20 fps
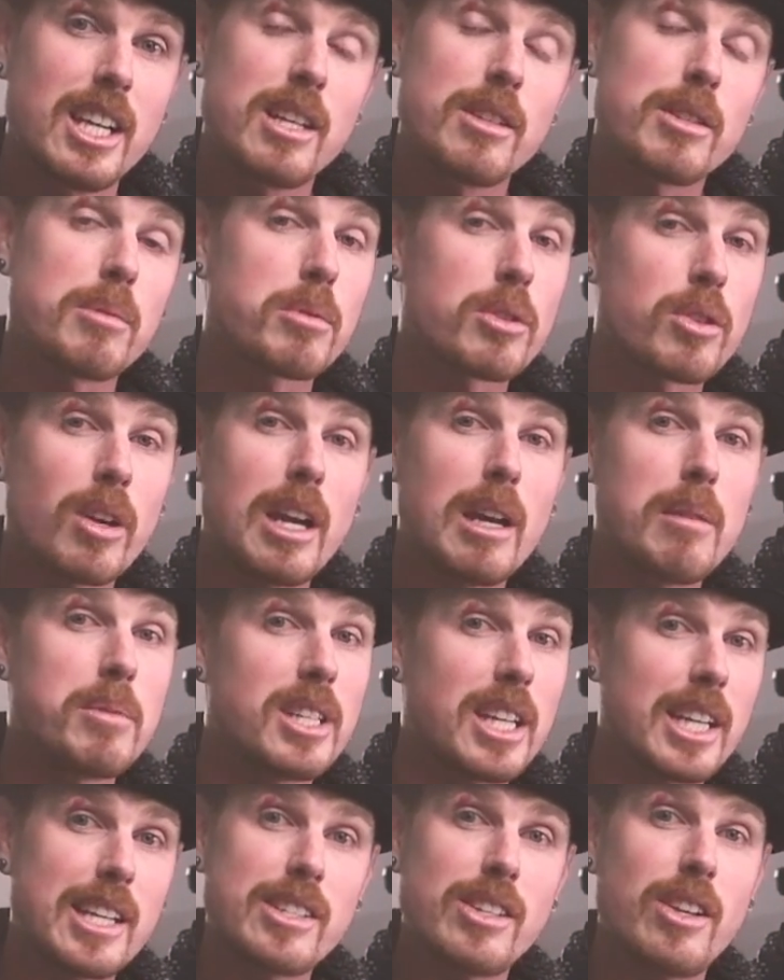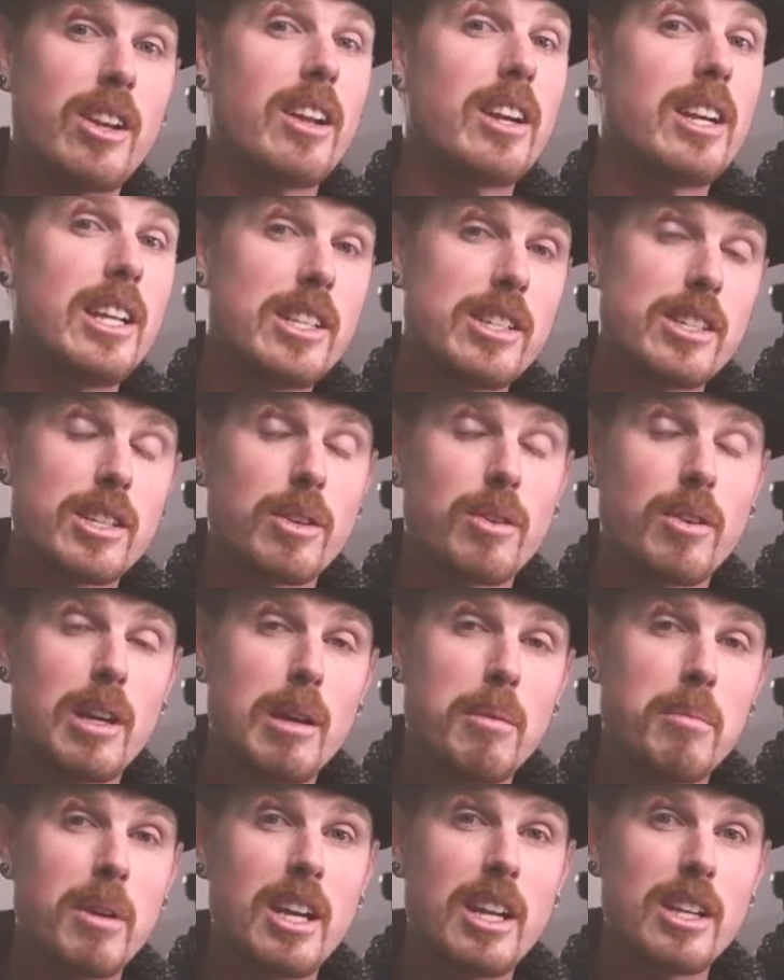Subscribe, check us out on
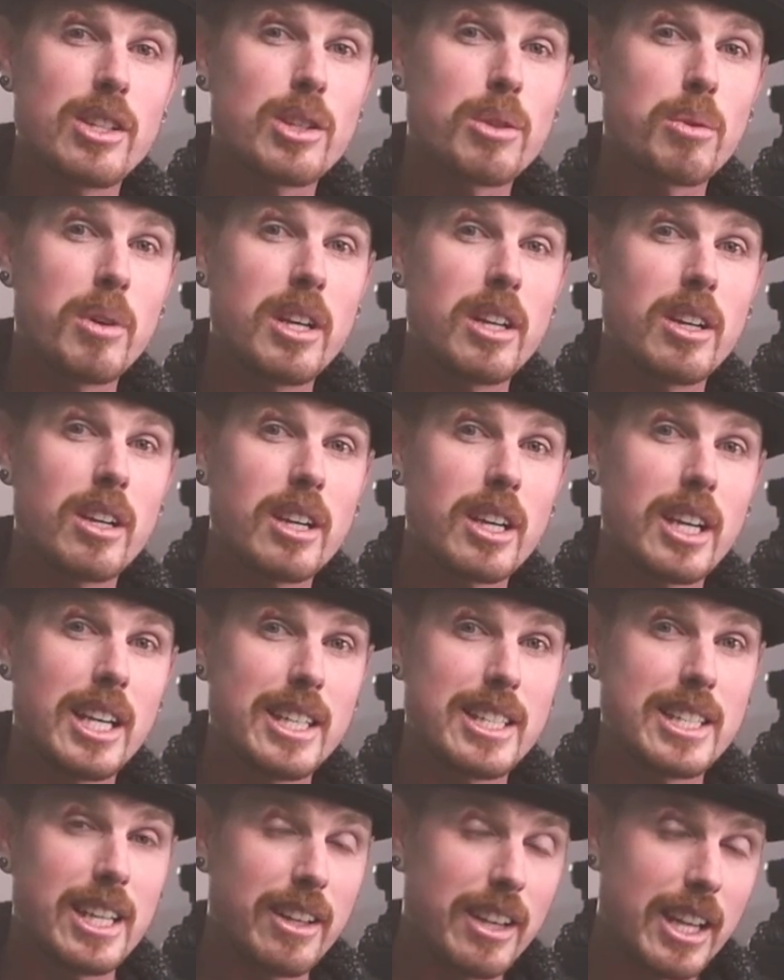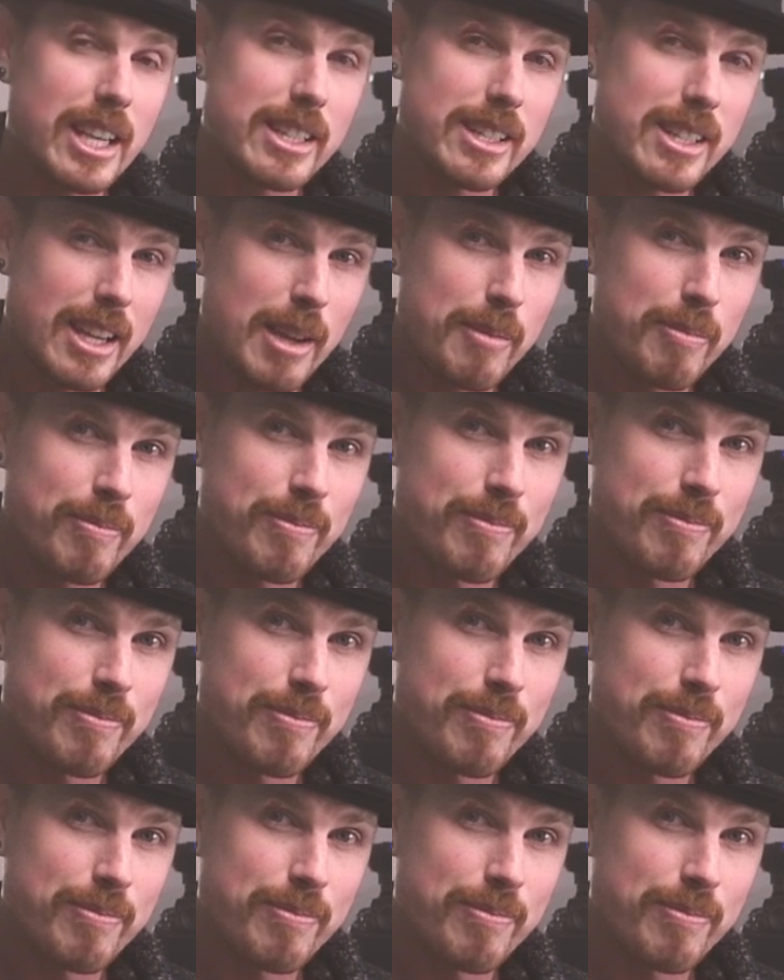Instagram and Twitter. And until next time,